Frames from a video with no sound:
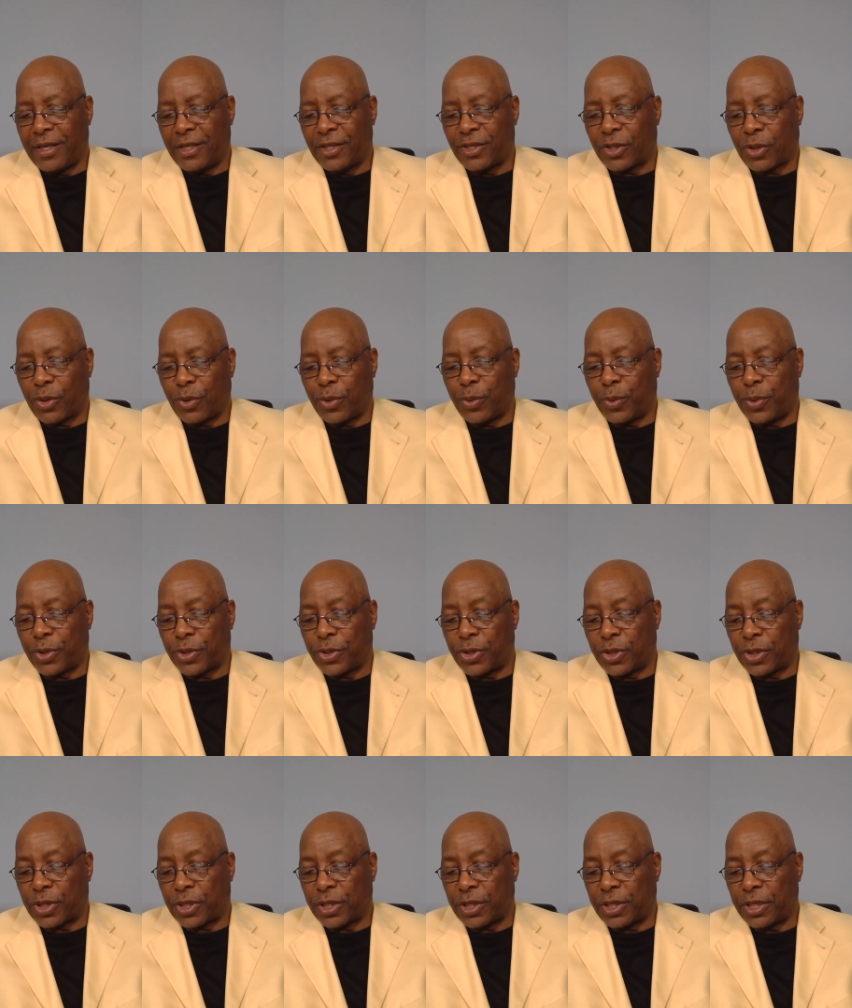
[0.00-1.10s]
So we want
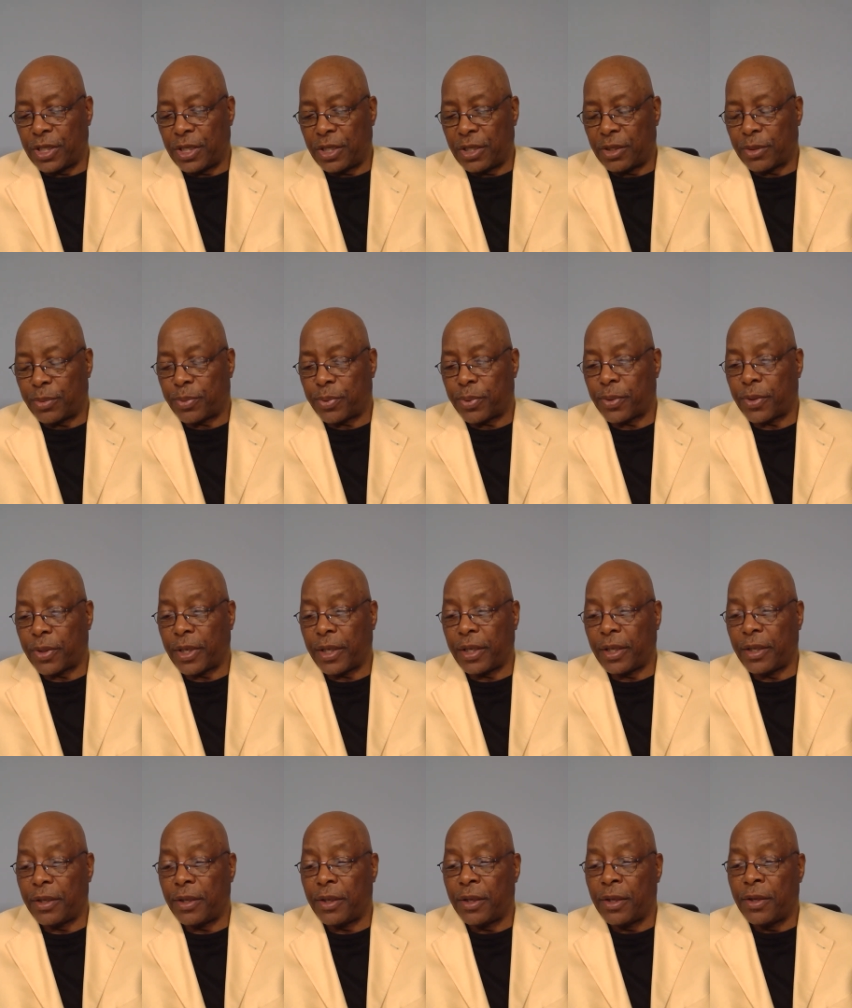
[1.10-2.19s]
you to continue to pray
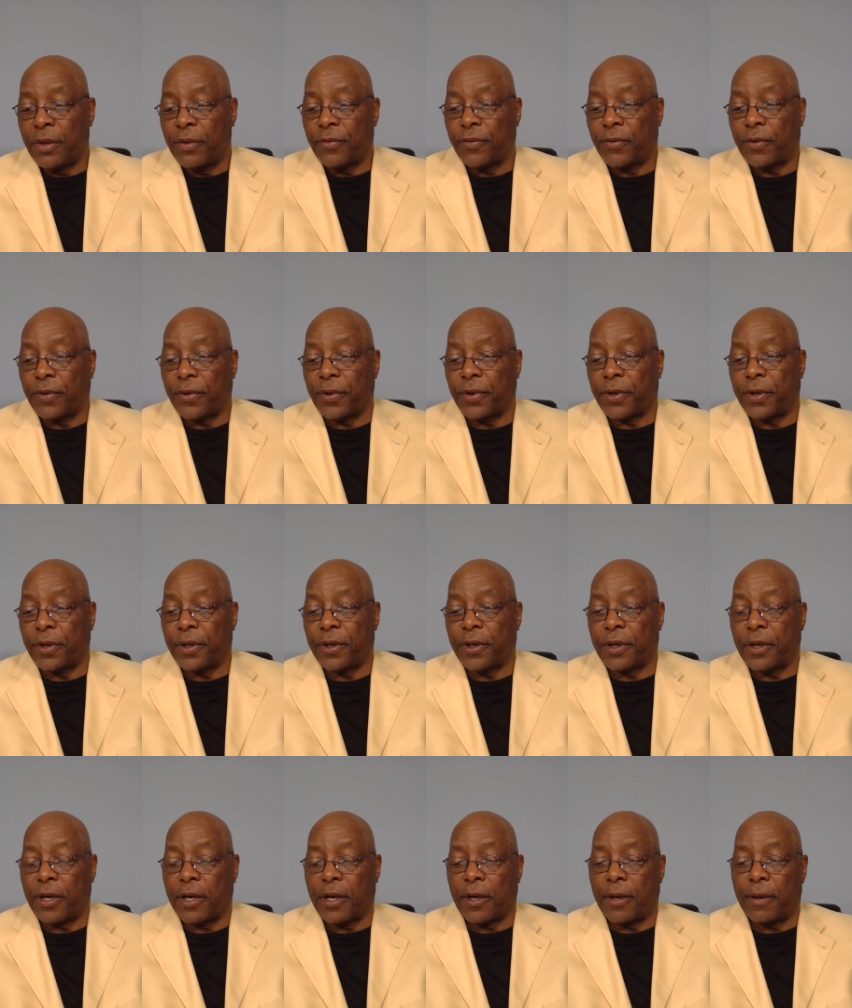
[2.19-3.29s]
for
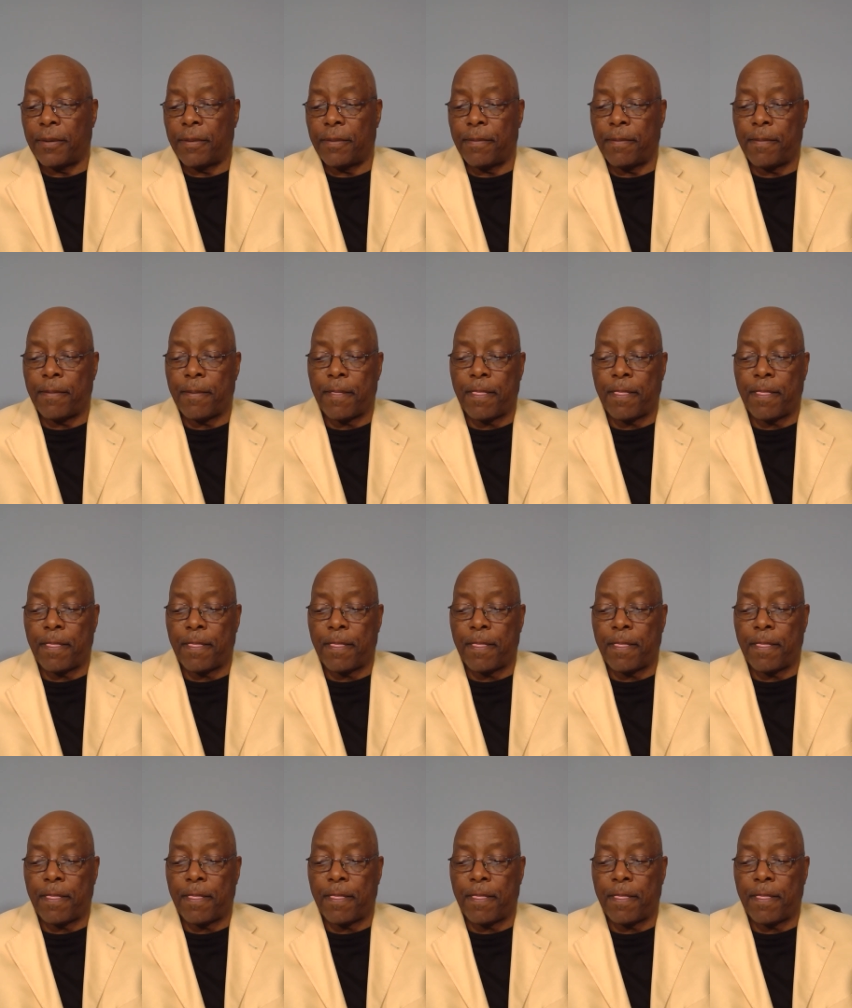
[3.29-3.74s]
um,